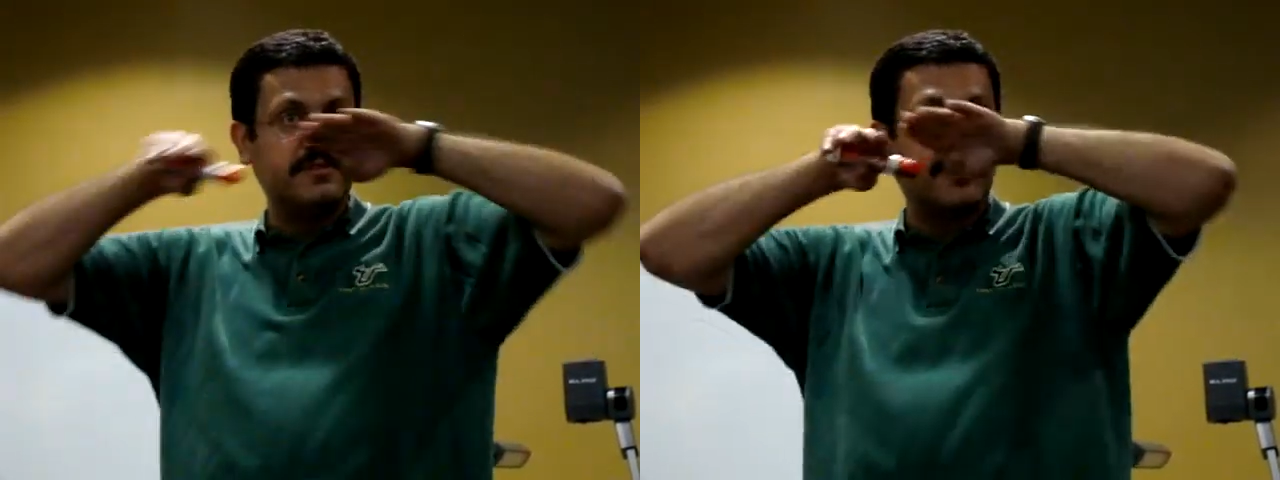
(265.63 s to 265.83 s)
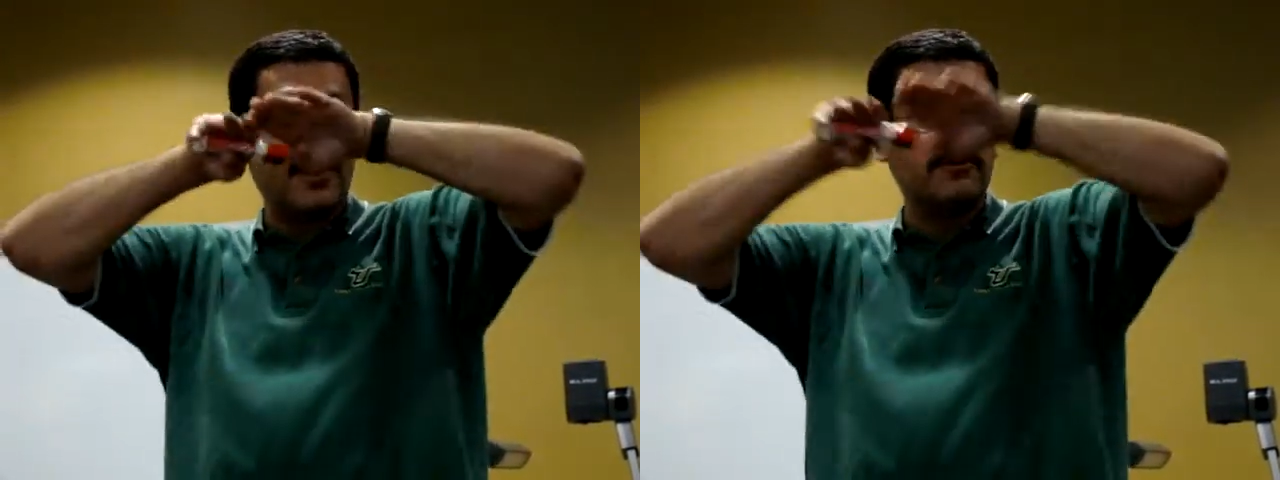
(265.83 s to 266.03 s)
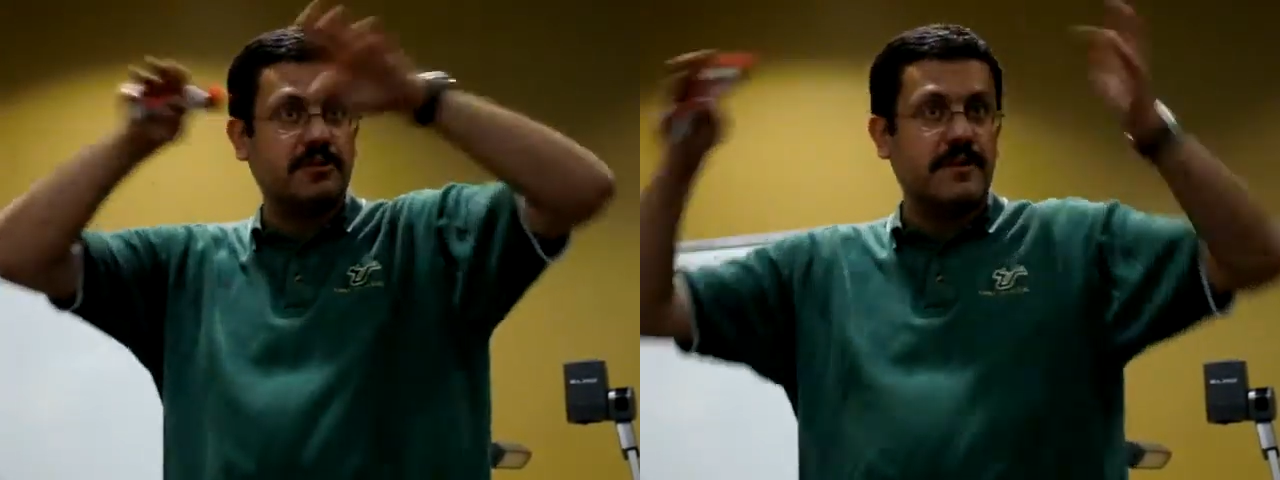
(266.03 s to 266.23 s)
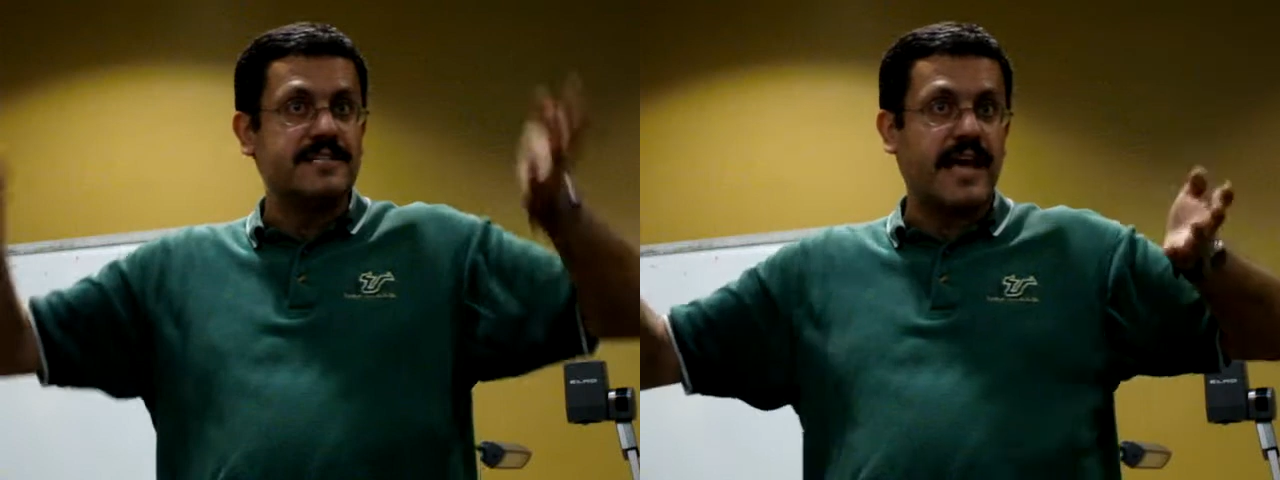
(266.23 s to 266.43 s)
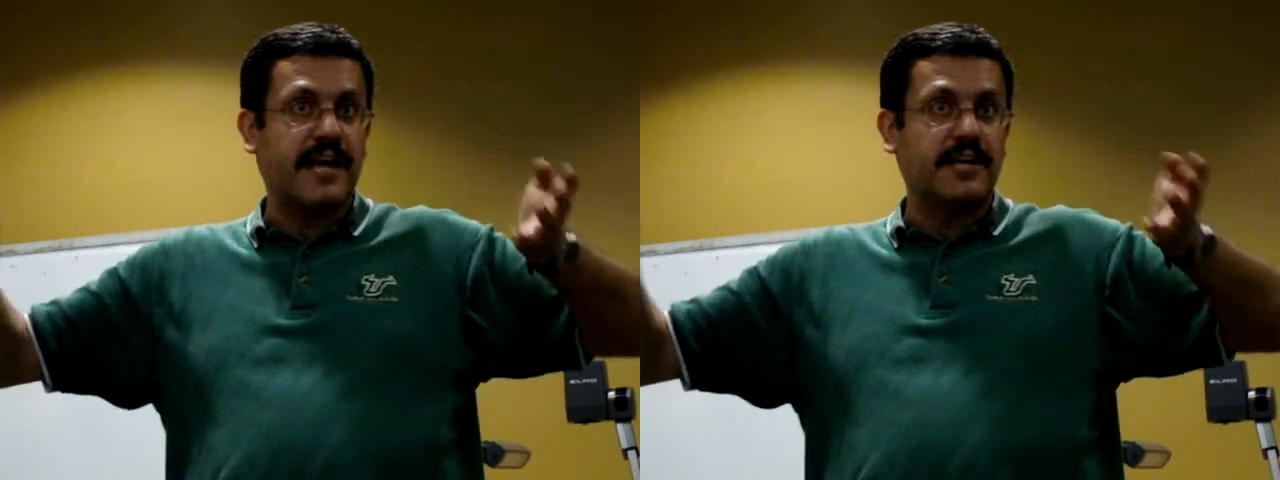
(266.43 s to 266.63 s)
outer means
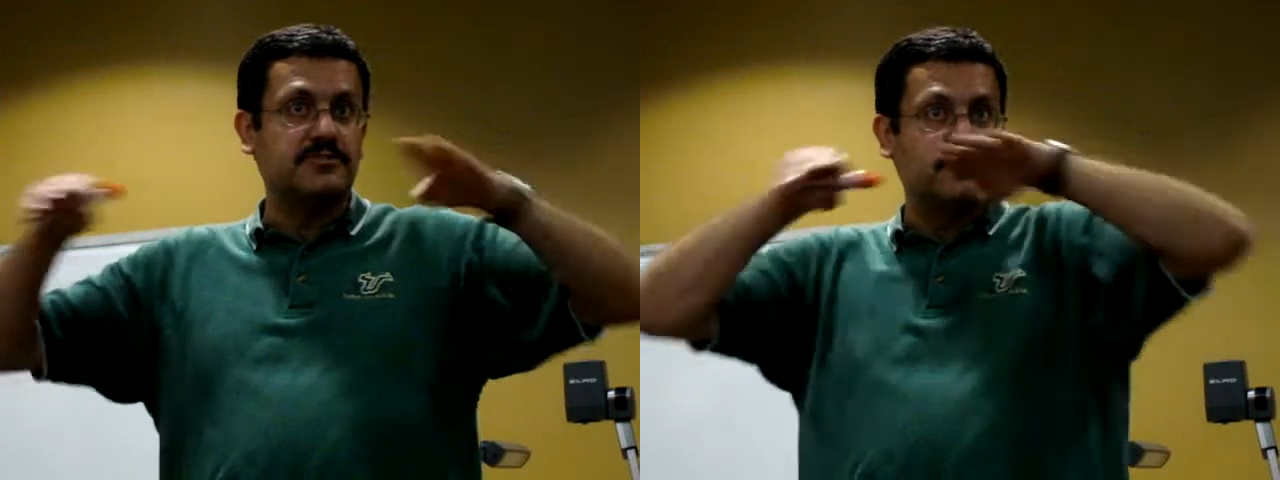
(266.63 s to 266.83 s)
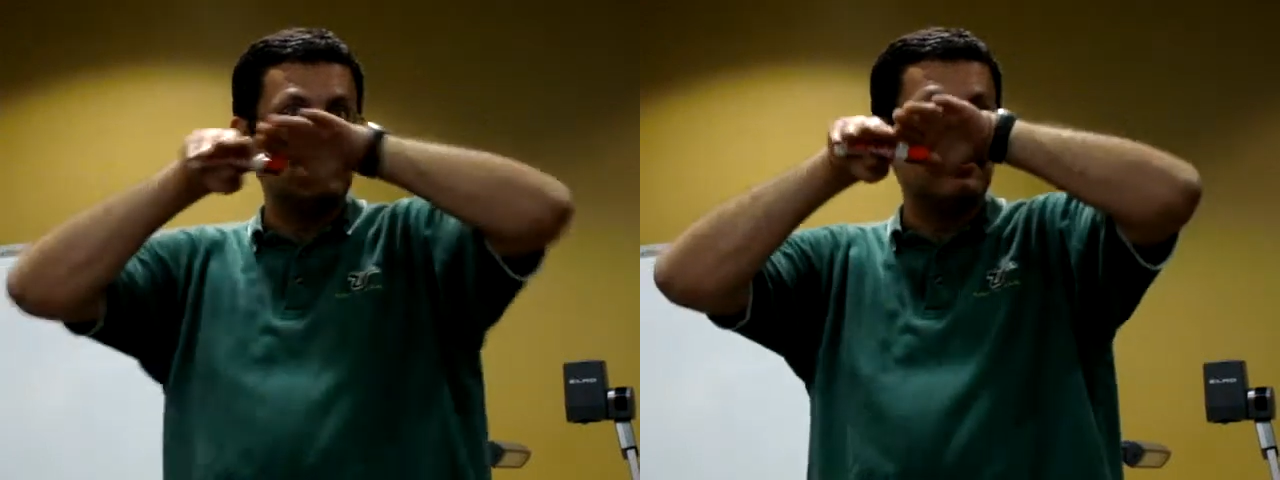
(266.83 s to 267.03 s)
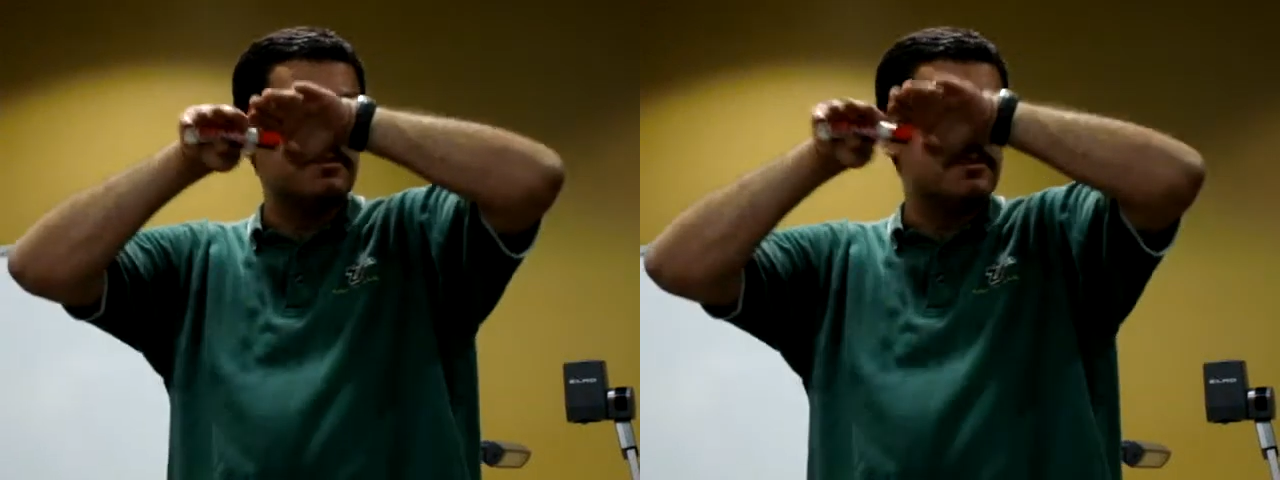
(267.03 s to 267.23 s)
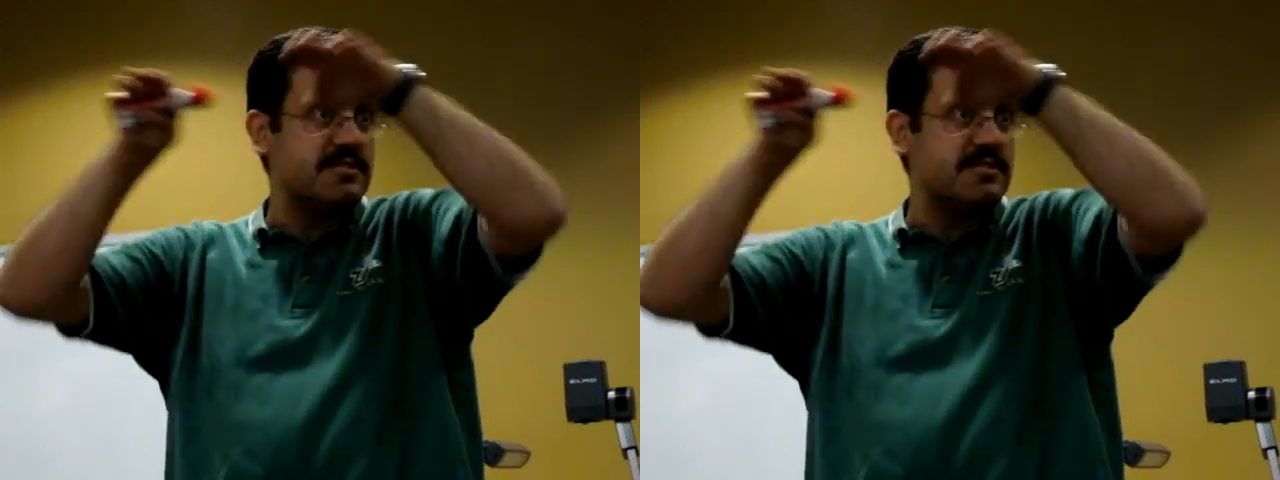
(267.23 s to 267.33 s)
exo, so it's